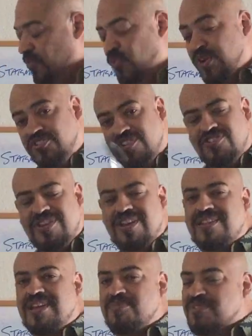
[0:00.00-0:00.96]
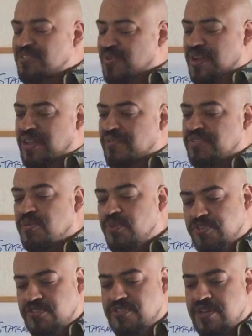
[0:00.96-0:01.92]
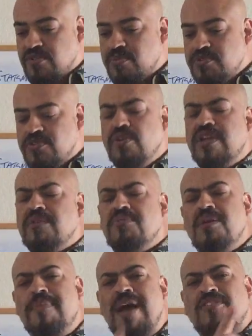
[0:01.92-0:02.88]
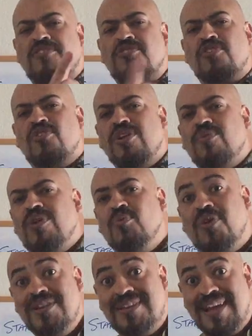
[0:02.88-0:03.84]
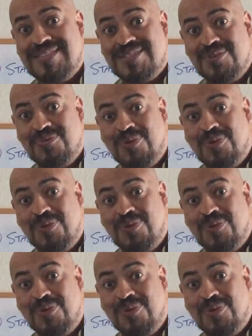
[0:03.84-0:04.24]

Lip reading: What she said to them, and this is what I loved, what she said to them is, okay, imagine you could only run one test.